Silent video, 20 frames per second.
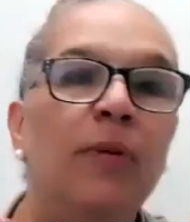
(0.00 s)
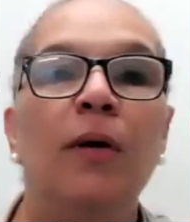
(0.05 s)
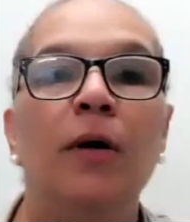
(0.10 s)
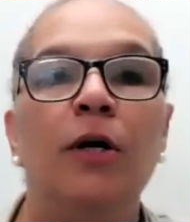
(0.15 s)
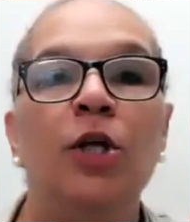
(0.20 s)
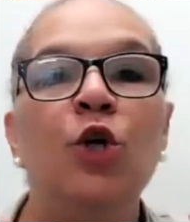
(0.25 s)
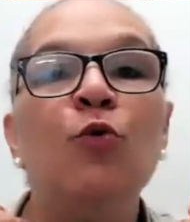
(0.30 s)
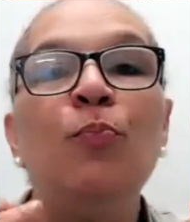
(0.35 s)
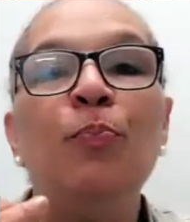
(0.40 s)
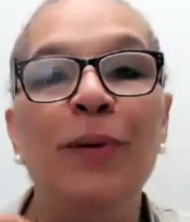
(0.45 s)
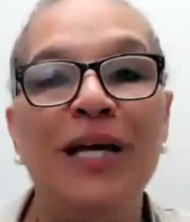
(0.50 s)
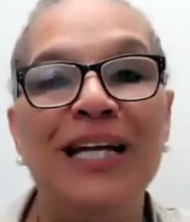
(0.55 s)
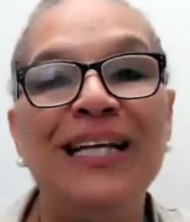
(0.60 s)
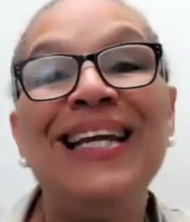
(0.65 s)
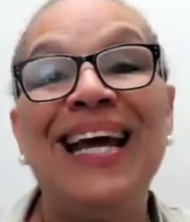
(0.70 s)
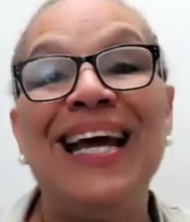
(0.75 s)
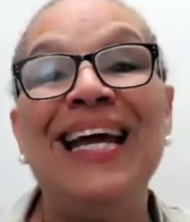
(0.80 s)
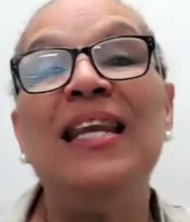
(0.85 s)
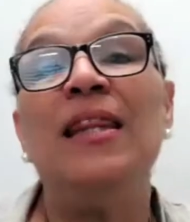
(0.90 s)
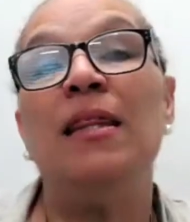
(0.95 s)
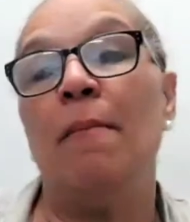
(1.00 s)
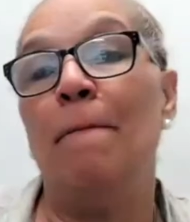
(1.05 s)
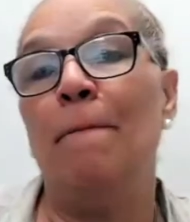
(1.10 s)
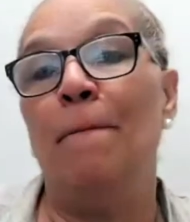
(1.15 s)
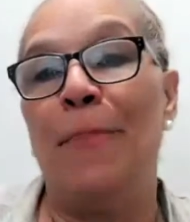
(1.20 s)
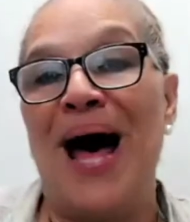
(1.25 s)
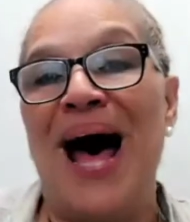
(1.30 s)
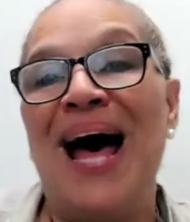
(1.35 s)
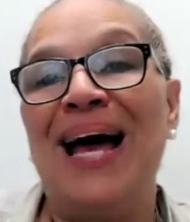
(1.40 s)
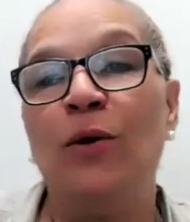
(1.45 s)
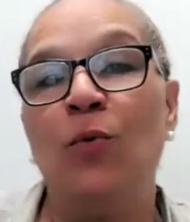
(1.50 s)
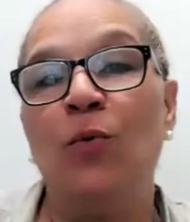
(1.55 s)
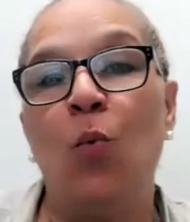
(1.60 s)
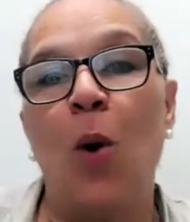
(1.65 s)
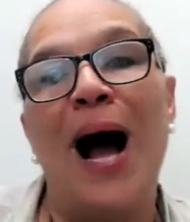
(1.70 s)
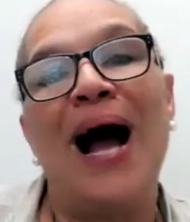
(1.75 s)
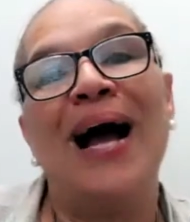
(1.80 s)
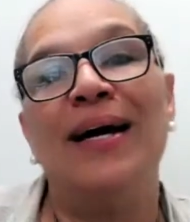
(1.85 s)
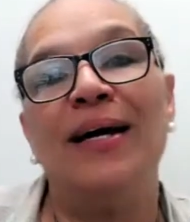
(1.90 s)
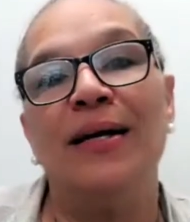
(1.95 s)
you build in the
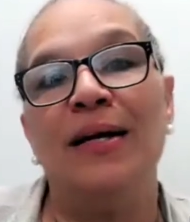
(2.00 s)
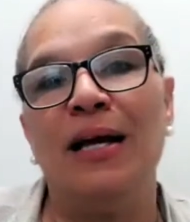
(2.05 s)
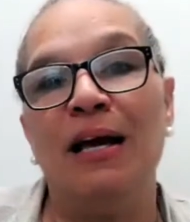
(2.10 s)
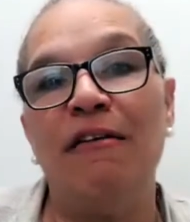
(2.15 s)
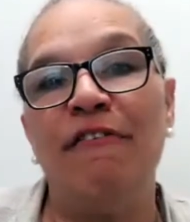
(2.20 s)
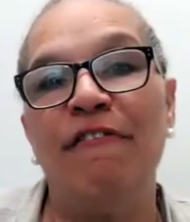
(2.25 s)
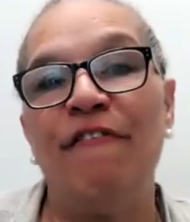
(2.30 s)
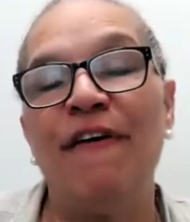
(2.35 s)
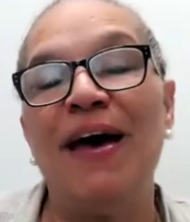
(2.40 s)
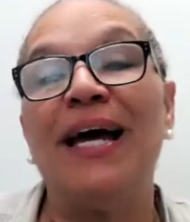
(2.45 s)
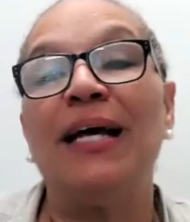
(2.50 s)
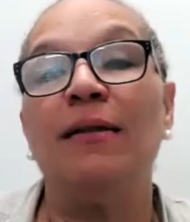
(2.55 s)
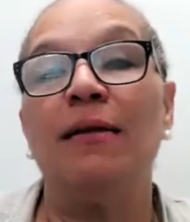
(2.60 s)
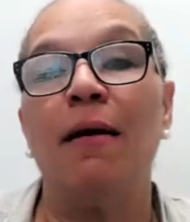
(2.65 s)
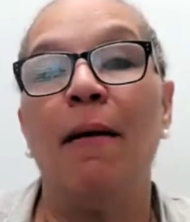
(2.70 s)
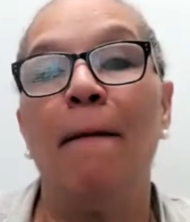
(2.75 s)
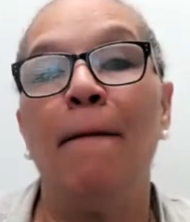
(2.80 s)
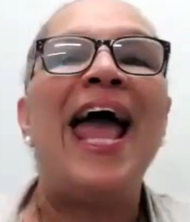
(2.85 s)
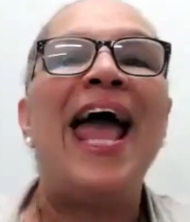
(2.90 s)
bandwagon effect.